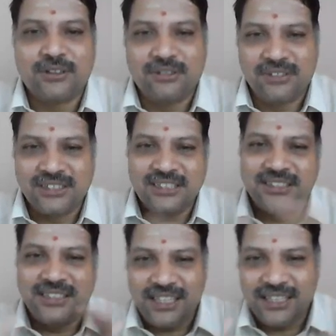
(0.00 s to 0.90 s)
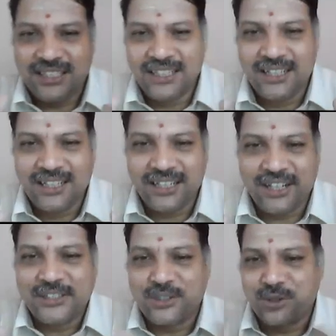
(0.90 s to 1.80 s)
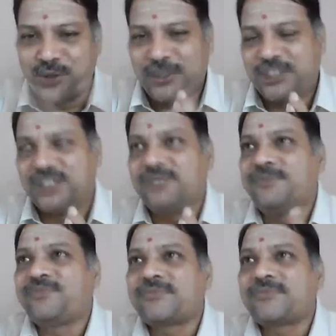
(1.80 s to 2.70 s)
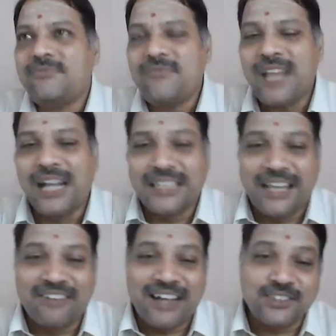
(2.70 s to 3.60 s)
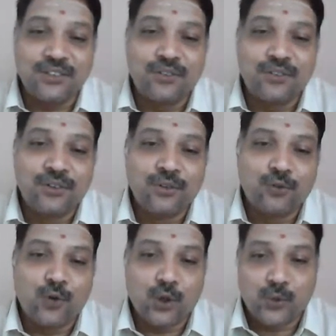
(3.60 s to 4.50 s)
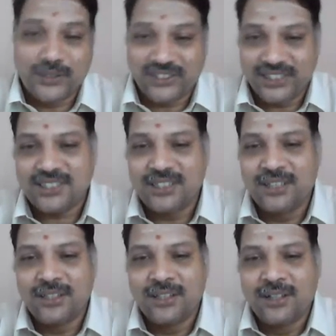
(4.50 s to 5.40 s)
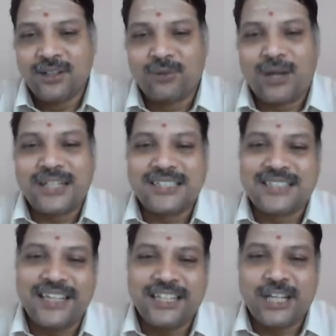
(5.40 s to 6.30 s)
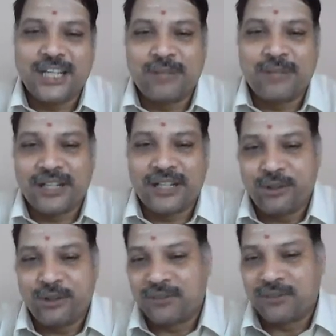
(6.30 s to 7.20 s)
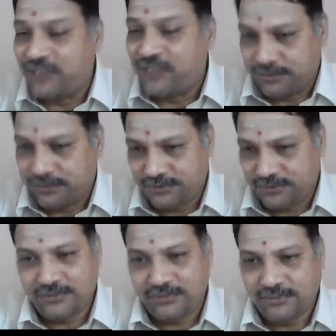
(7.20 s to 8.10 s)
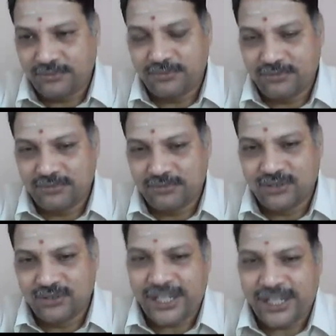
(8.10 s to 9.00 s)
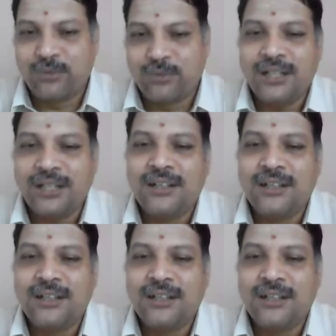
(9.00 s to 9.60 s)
This is the given situation. And they have asked 4 questions. What is the incremental revenue of the firm? Second one,